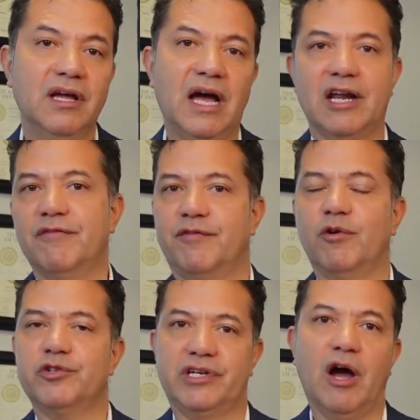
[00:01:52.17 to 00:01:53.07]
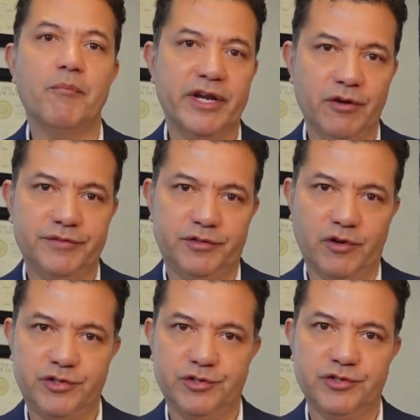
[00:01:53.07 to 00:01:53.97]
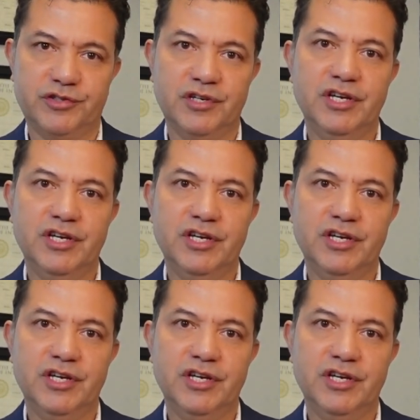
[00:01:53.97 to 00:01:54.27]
and of course, how many obstructions